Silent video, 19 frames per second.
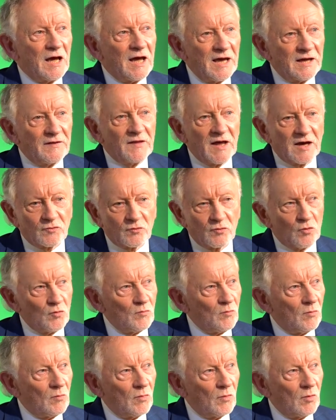in that
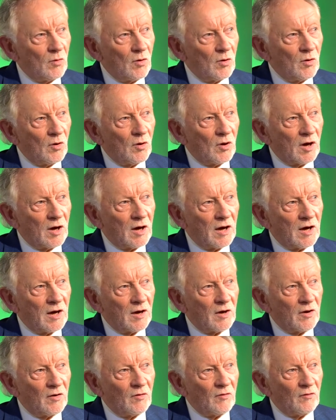room,
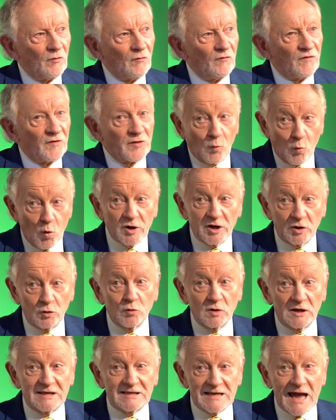uh, for the one and
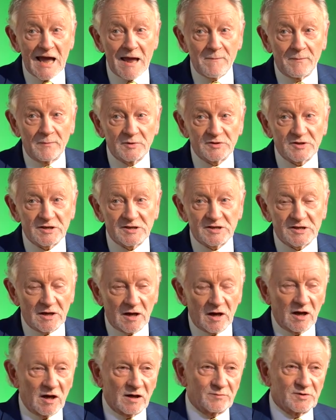only time since in
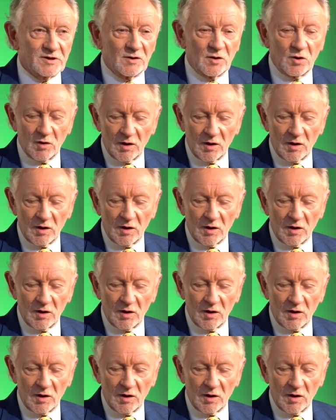columns,